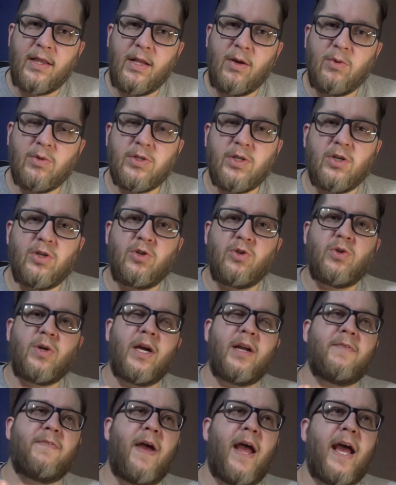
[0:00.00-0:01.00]
There was a
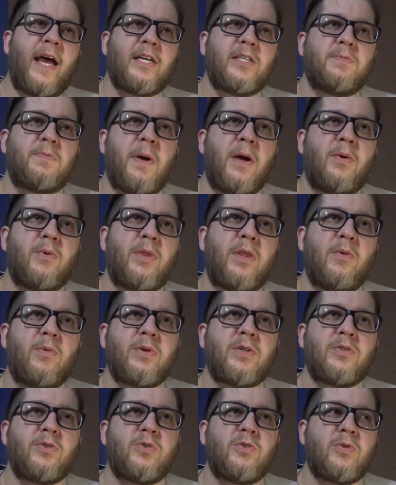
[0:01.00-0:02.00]
creative aspect with the
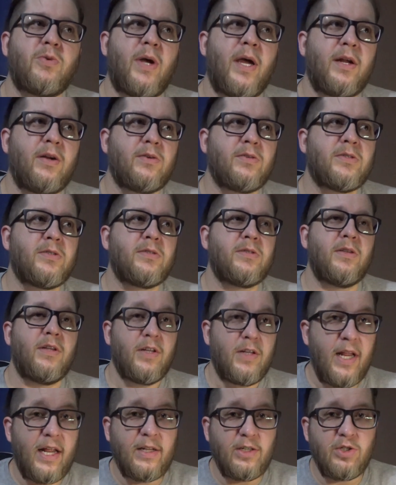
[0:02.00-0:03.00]
original creators
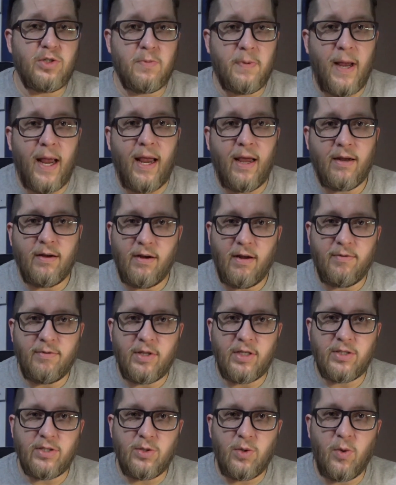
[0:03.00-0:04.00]
in Japan of
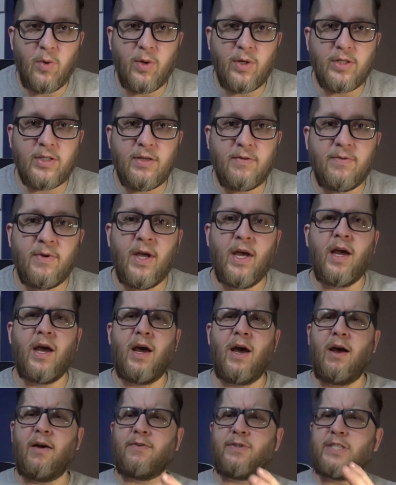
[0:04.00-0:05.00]
these toys,
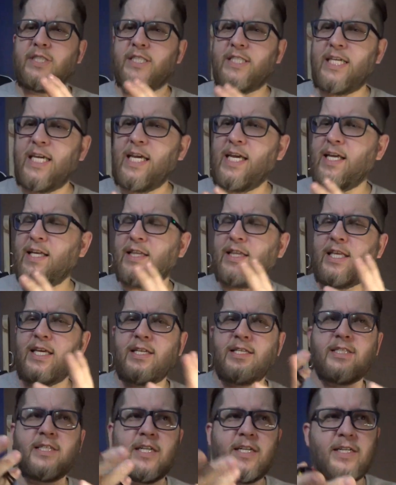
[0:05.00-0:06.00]
of seeing
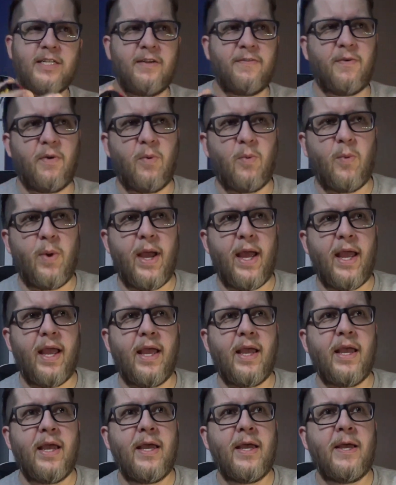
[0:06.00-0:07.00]
things in a different
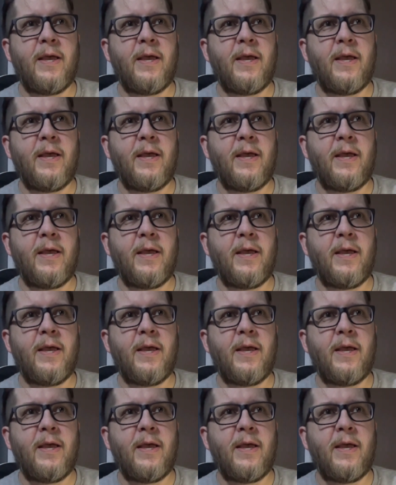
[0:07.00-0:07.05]
way.